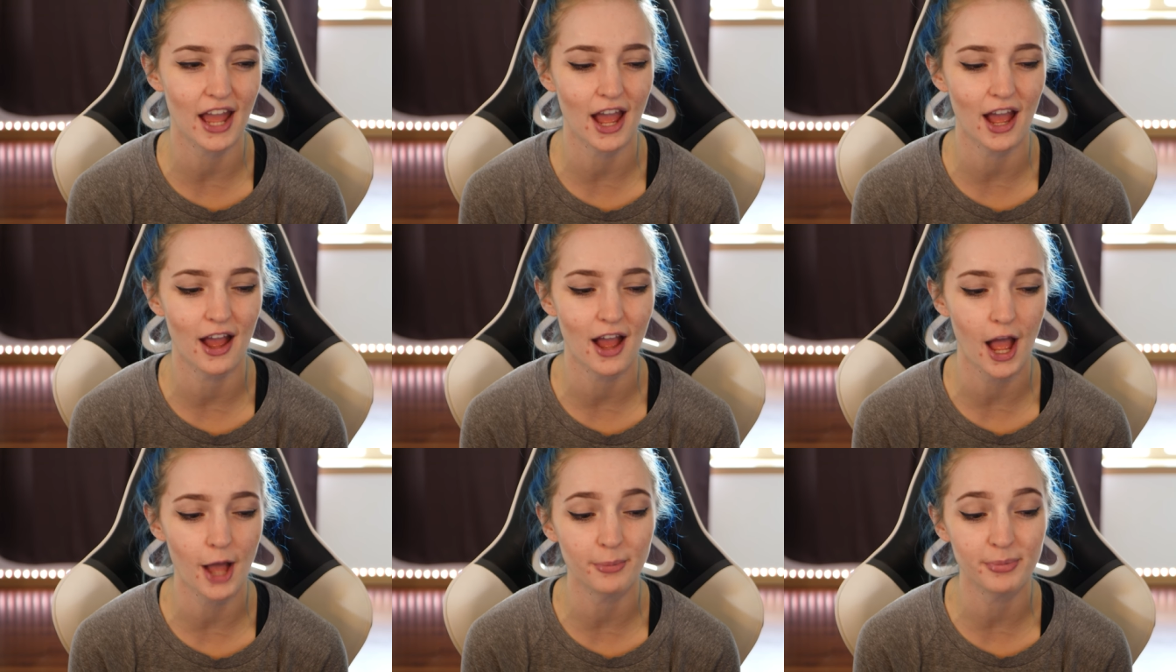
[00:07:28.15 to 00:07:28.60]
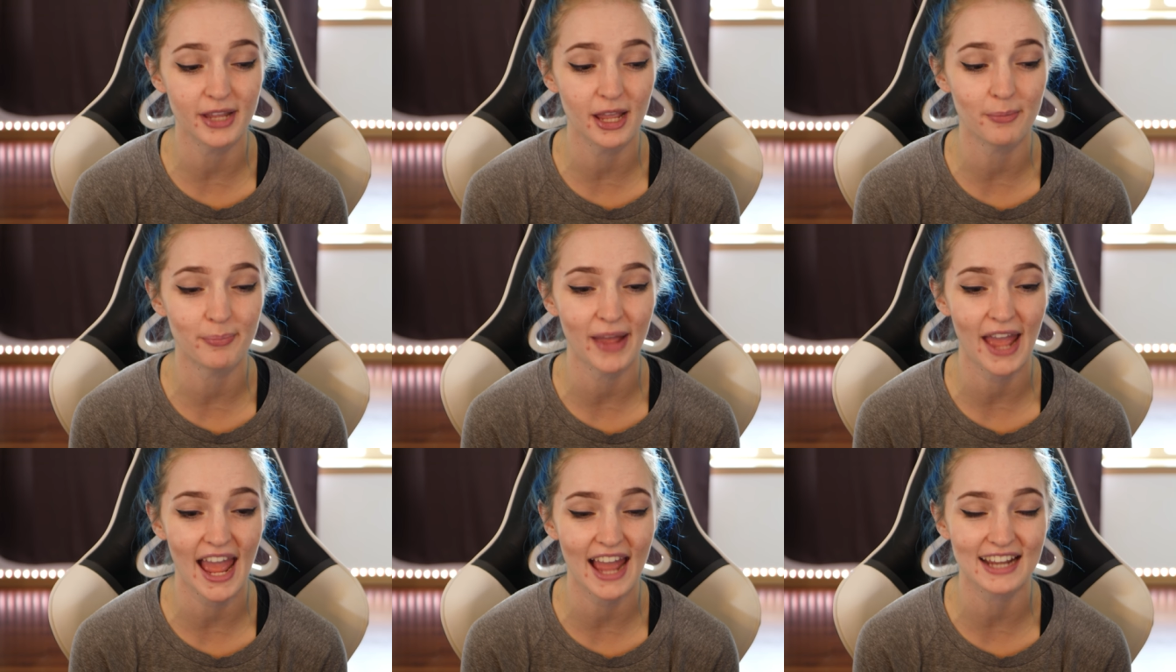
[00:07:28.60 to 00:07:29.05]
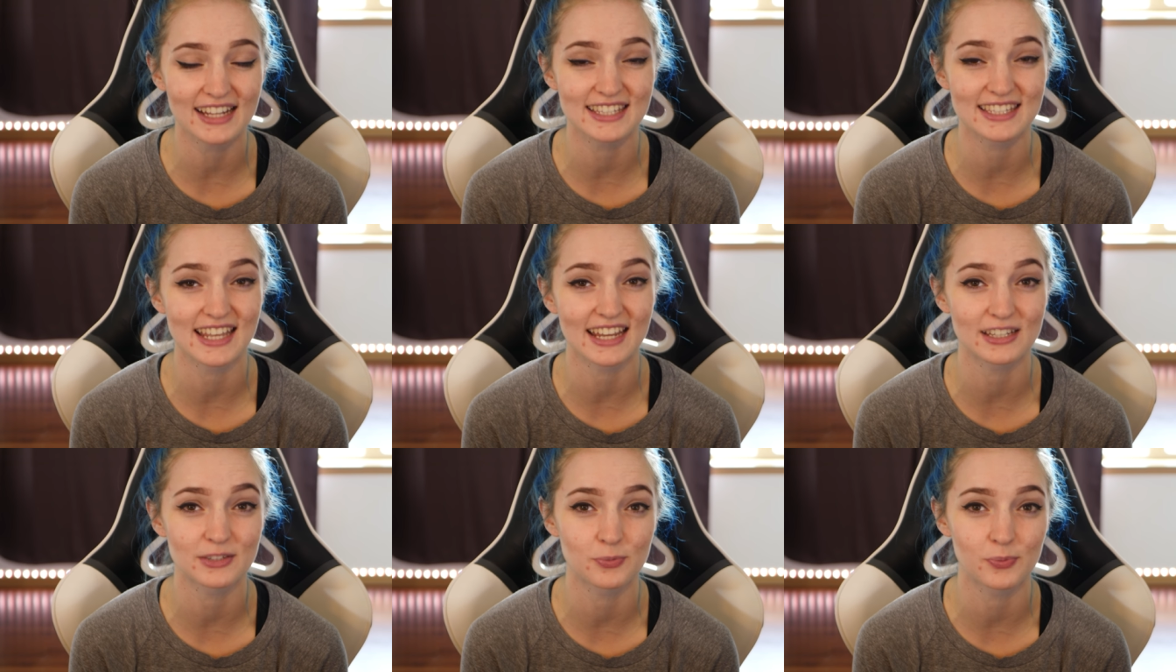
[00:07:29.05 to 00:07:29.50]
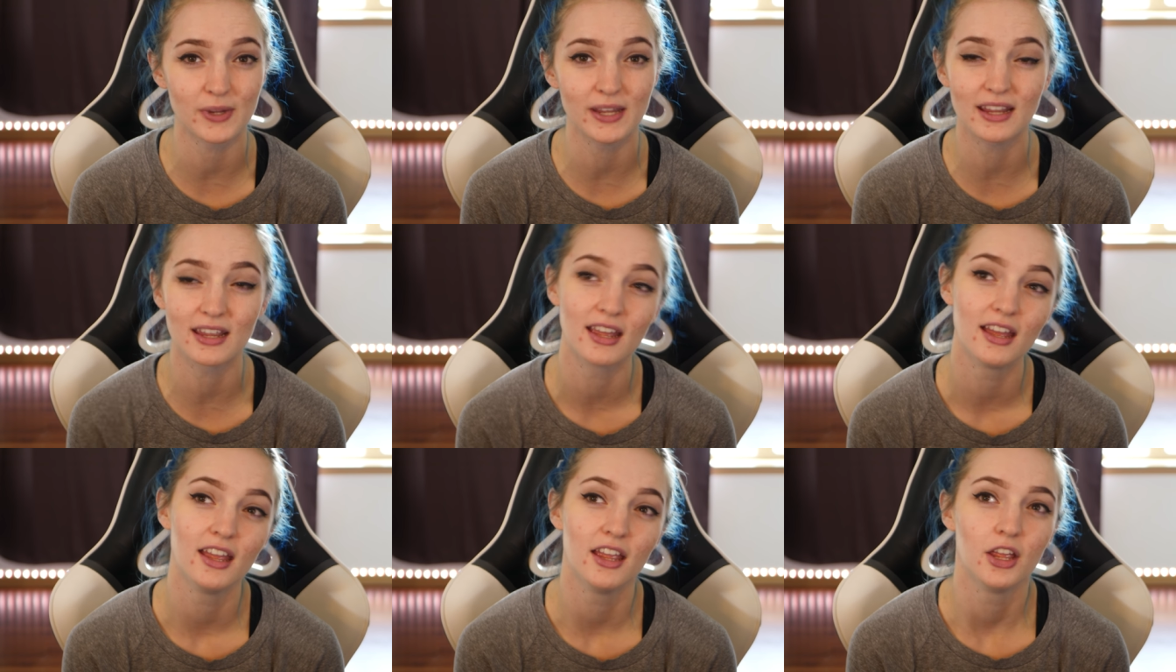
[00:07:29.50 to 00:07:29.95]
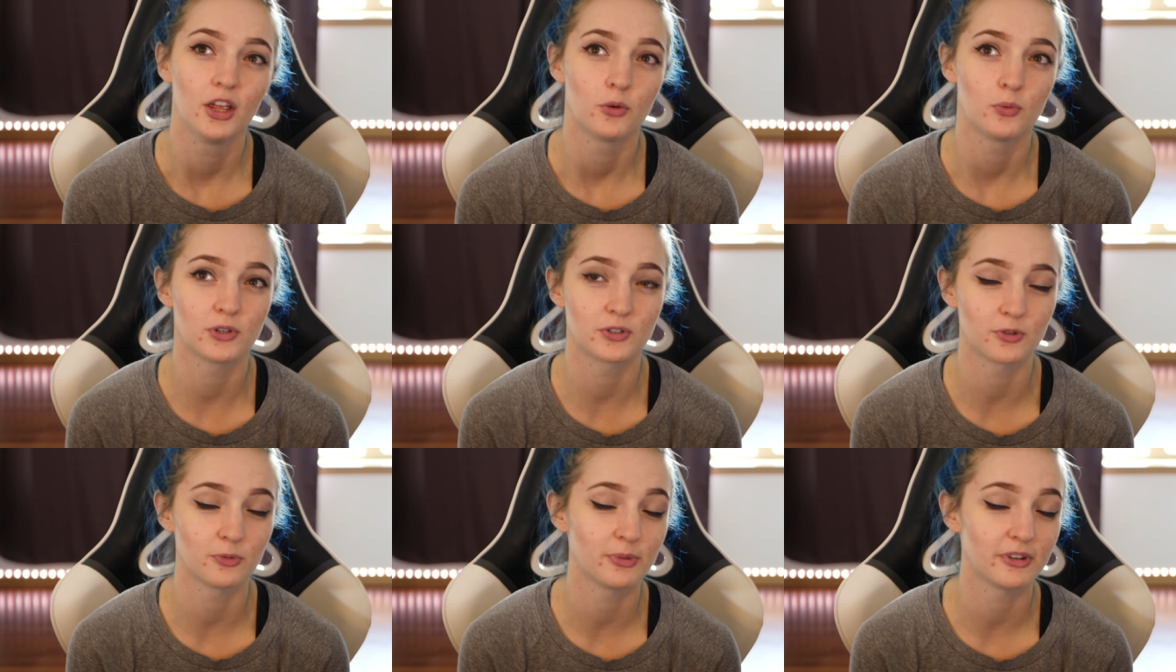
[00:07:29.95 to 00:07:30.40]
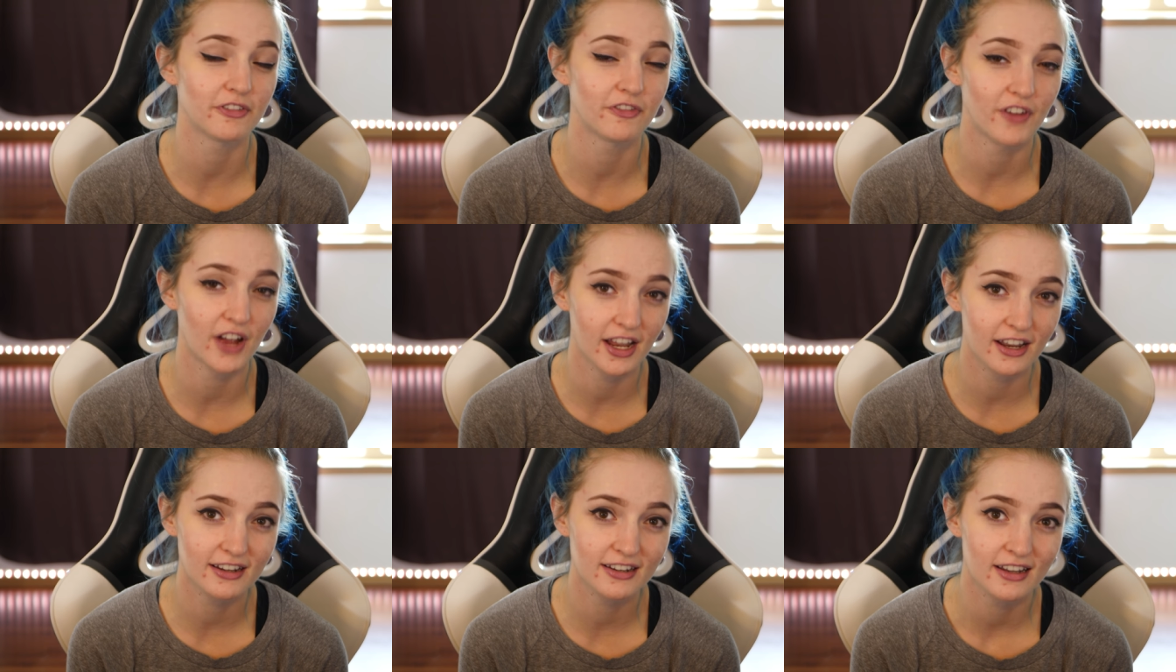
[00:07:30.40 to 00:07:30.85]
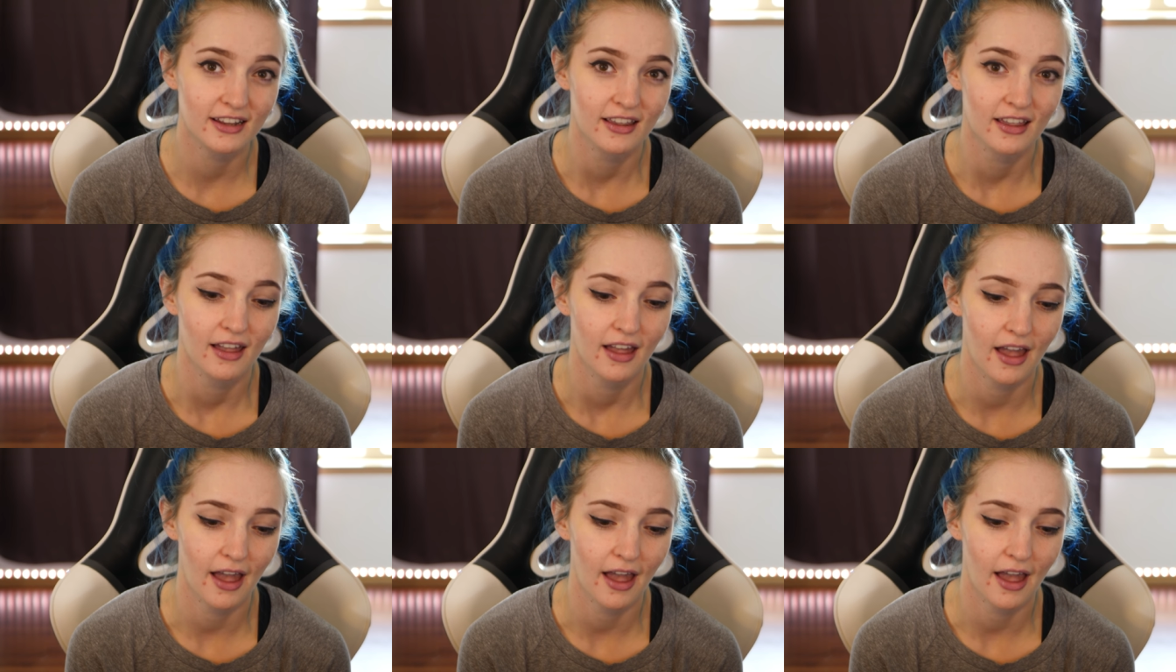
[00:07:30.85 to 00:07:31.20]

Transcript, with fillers: Uh, I'll be at PAX next week, which will be fun.